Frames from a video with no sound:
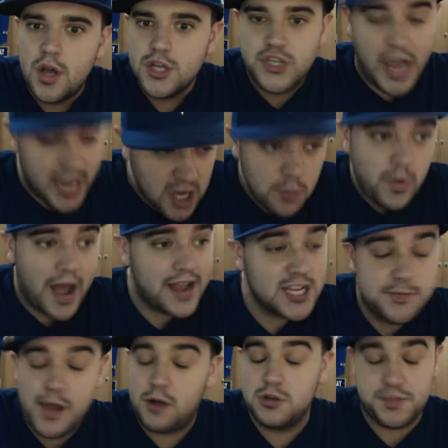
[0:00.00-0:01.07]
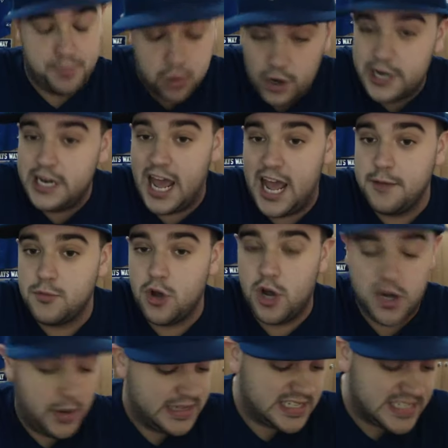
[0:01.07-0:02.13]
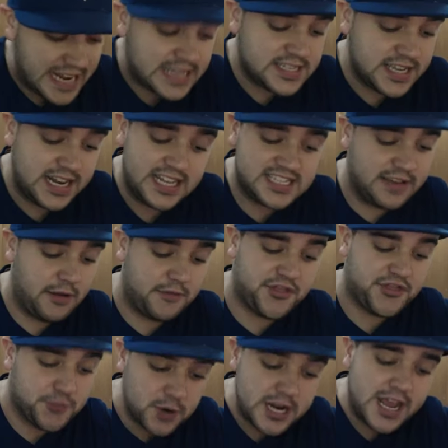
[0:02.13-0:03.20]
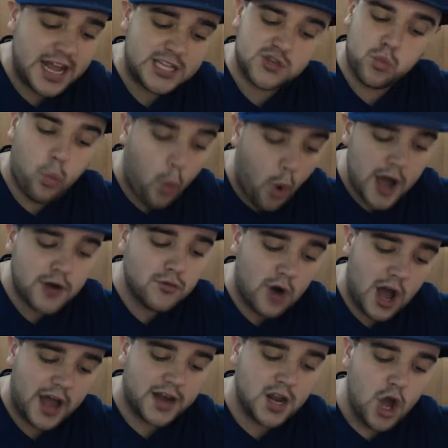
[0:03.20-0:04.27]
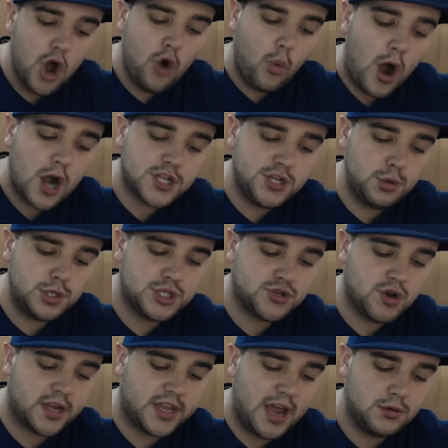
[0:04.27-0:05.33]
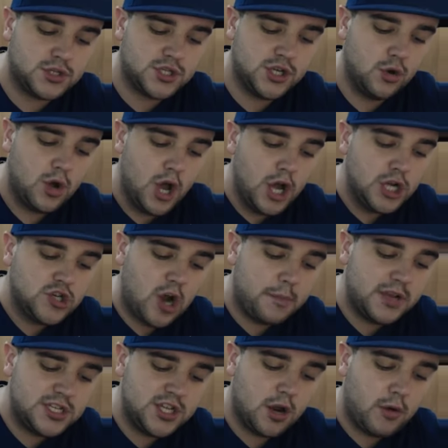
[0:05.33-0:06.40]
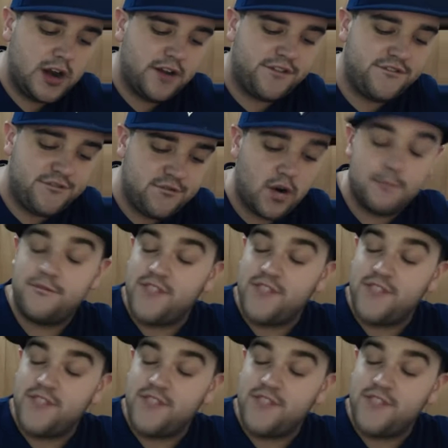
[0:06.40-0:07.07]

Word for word: Jacob Waguespack was pretty damn good. He went 6 innings, gave up 3 hits, 1 run, walked 2 and struck out 2, dropping his ERA from